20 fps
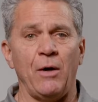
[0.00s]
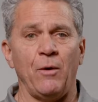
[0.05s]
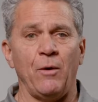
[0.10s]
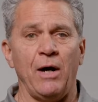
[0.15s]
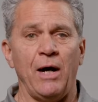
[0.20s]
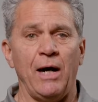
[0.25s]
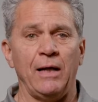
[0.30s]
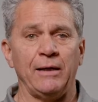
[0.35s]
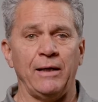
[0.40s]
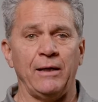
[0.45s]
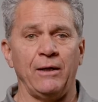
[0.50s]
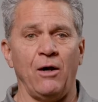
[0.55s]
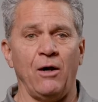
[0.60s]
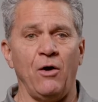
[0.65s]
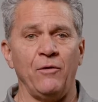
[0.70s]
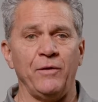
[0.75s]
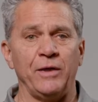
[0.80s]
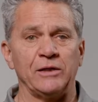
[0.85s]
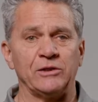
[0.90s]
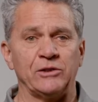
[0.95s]
will highlight
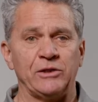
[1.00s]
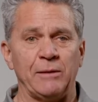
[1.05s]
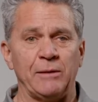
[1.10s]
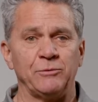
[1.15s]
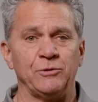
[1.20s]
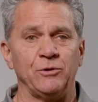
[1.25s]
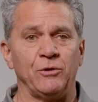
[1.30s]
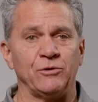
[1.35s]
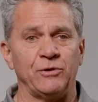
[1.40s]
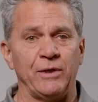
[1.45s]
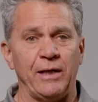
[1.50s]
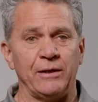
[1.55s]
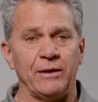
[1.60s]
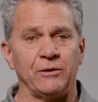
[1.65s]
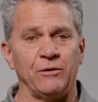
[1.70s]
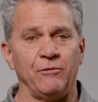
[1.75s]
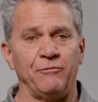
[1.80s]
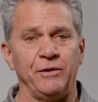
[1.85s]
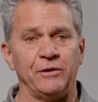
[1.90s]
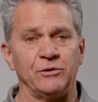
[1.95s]
all the exceptional
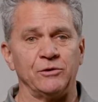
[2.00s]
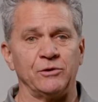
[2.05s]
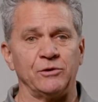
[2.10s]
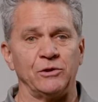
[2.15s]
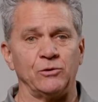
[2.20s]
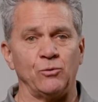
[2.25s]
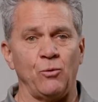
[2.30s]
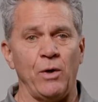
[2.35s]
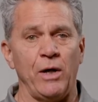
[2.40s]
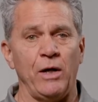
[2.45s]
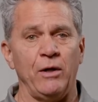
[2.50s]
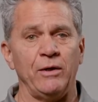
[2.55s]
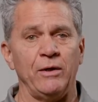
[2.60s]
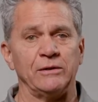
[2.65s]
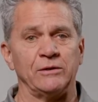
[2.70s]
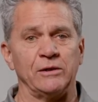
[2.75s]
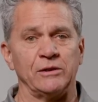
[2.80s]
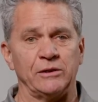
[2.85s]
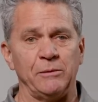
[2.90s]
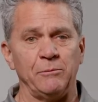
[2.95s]
technical features as well
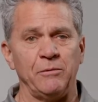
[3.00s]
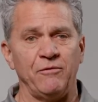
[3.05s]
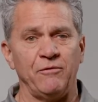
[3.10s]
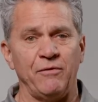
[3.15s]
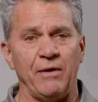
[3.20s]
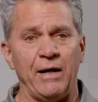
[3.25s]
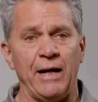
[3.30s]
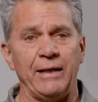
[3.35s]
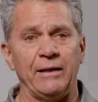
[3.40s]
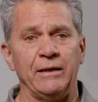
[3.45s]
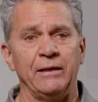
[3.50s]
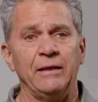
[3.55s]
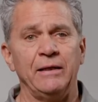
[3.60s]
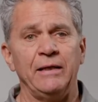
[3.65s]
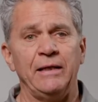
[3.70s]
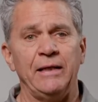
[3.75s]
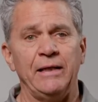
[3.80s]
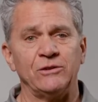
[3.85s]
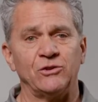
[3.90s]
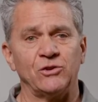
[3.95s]
as the simplified
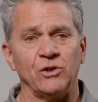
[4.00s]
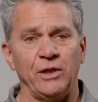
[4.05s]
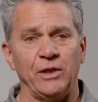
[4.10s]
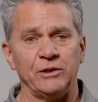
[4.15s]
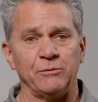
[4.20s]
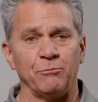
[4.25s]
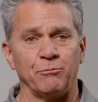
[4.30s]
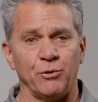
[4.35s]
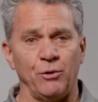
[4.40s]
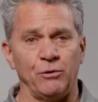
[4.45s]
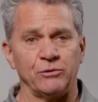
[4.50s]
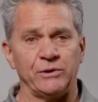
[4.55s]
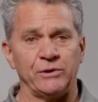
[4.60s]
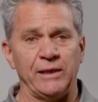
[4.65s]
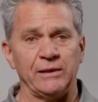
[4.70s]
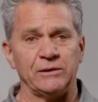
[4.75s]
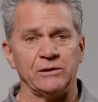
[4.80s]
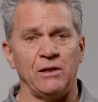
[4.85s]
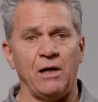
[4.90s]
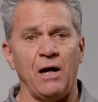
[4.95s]
installation
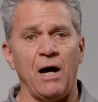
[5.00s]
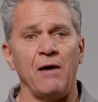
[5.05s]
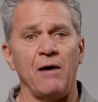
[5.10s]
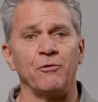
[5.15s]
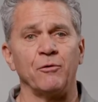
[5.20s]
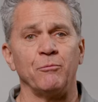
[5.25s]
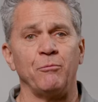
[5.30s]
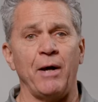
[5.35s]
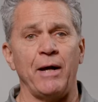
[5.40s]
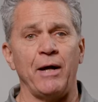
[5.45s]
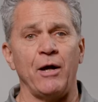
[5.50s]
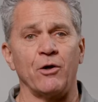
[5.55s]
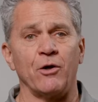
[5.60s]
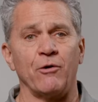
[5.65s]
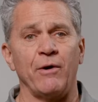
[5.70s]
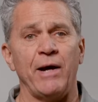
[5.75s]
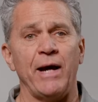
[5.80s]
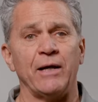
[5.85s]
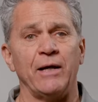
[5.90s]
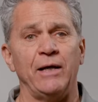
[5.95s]
process offered by our
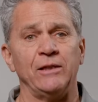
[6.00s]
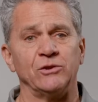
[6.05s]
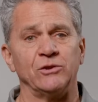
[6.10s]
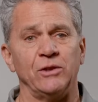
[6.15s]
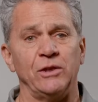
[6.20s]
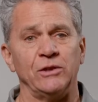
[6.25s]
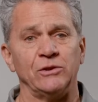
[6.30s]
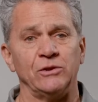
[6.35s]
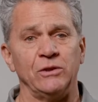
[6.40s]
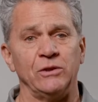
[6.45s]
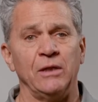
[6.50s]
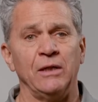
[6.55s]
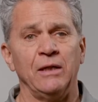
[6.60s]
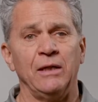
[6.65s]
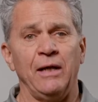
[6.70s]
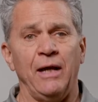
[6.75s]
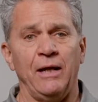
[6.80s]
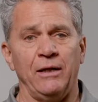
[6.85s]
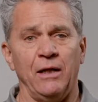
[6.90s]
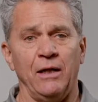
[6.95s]
crack isolation
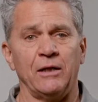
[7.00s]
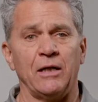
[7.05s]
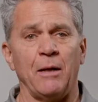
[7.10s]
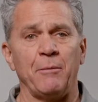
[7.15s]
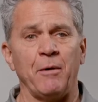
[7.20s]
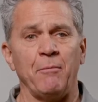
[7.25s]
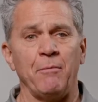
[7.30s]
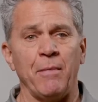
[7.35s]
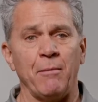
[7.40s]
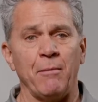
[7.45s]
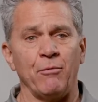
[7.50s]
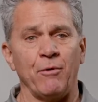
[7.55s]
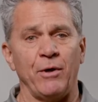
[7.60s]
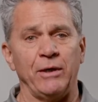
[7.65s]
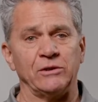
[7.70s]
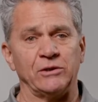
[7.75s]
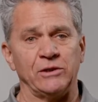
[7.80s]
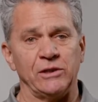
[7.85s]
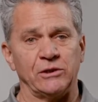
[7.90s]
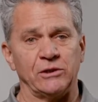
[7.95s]
and uncoupling
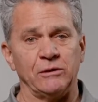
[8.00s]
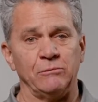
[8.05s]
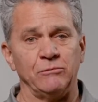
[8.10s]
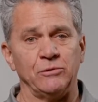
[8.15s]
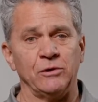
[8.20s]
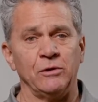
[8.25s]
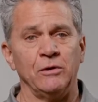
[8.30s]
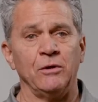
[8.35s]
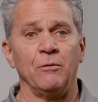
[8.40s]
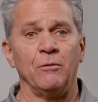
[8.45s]
membrane systems,